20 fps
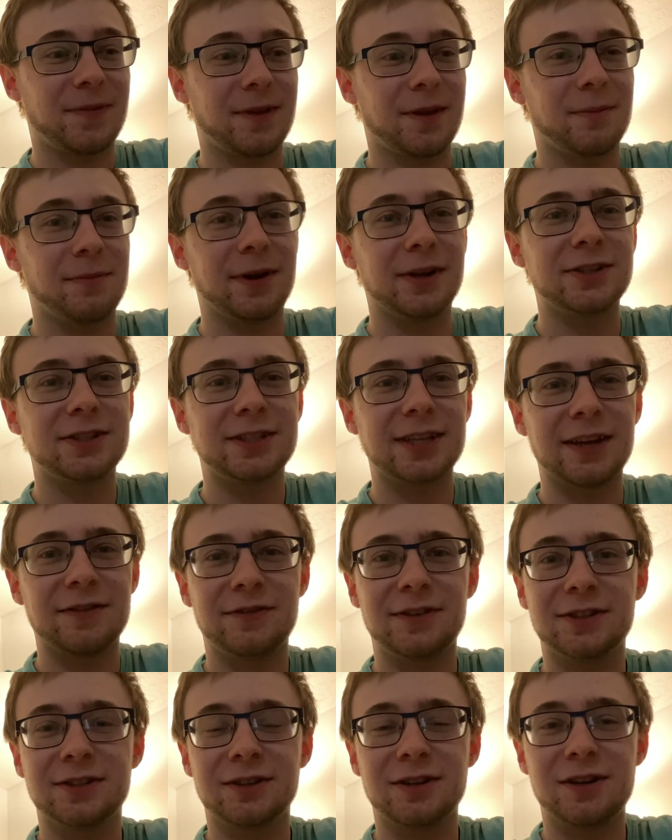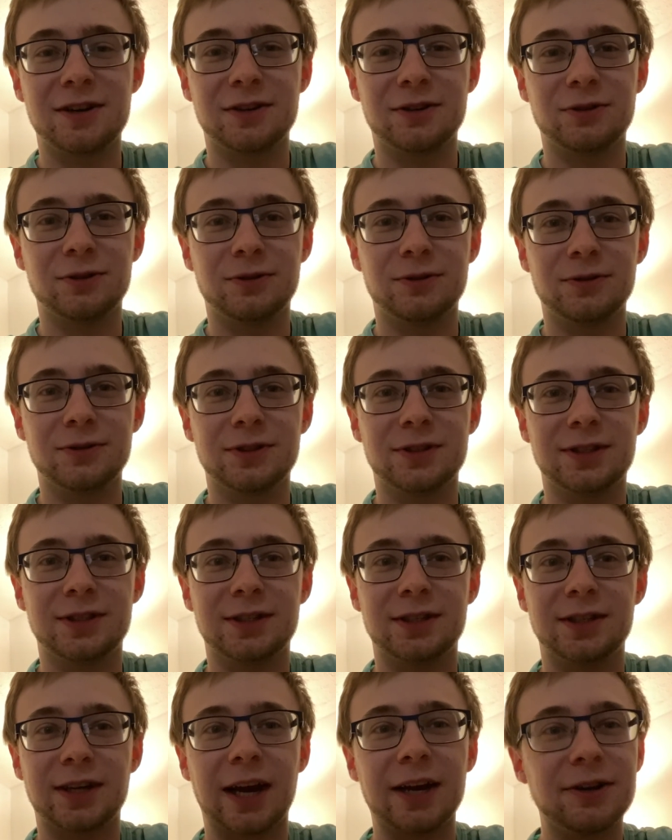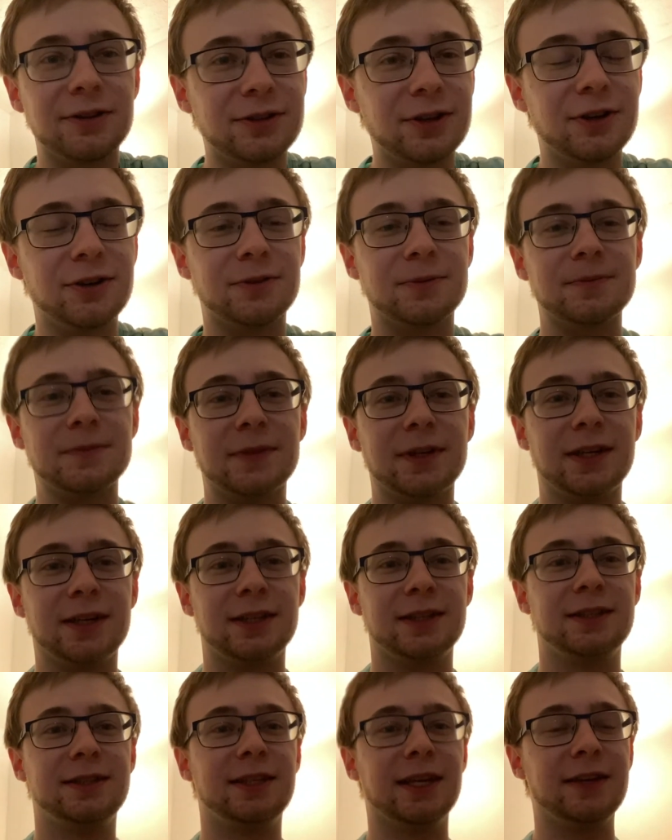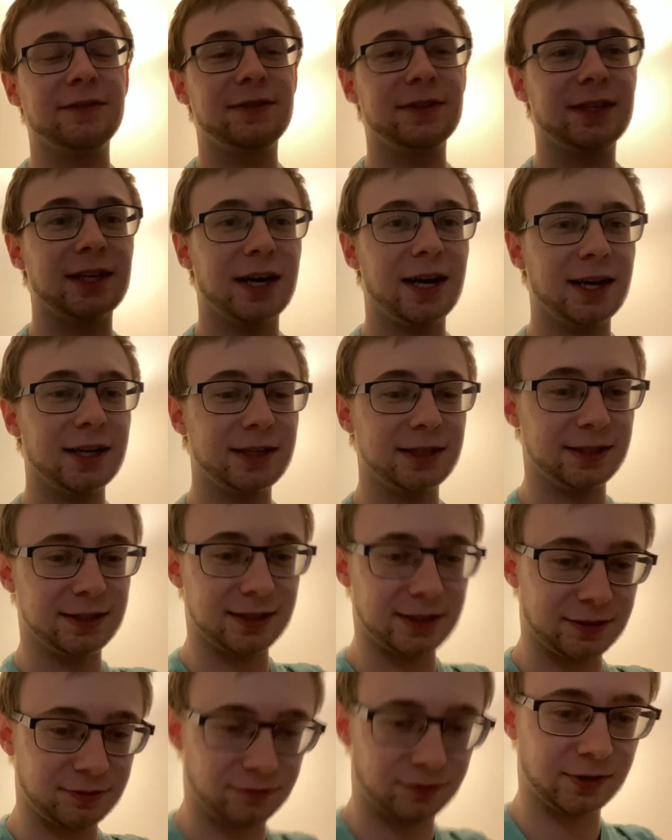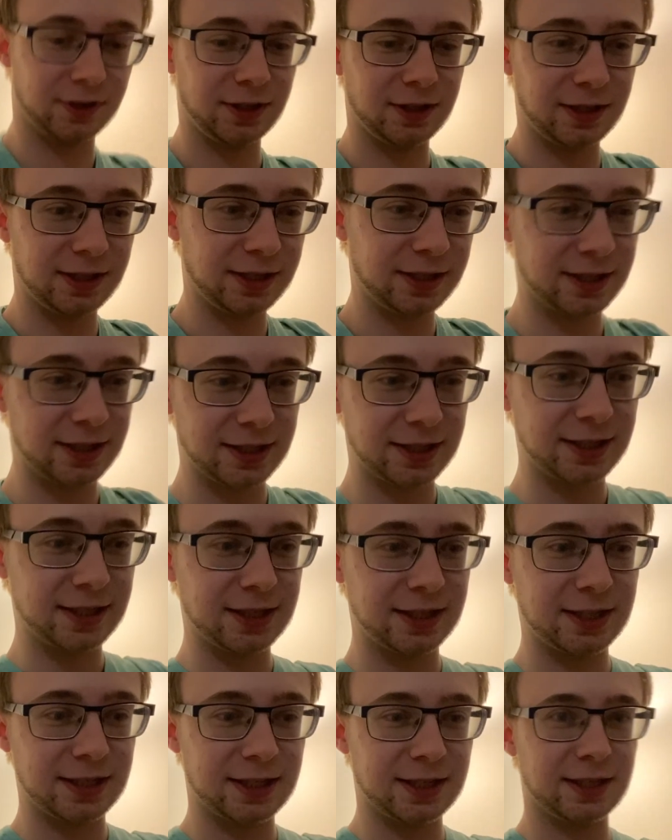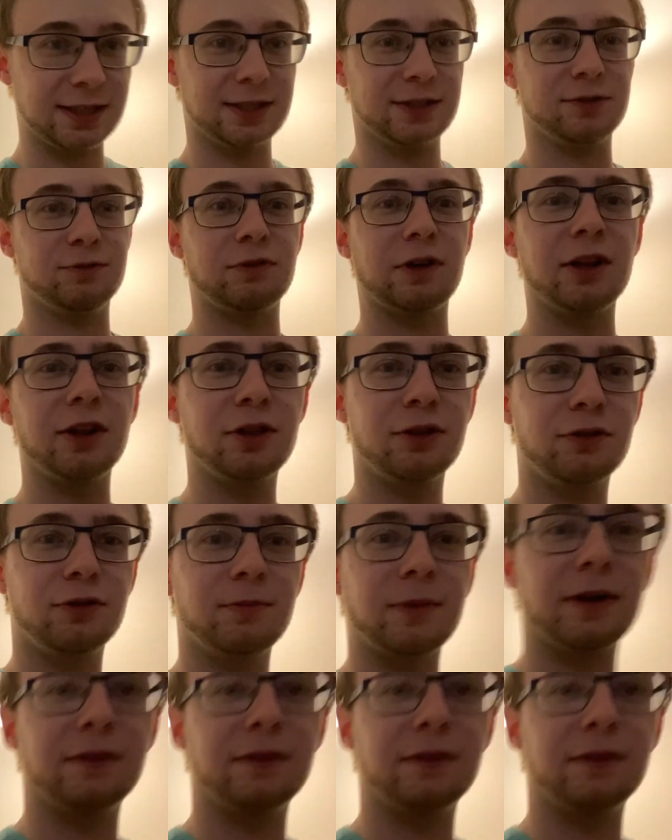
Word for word: But I just have these long goals. I don't know. David Goggins is really running through my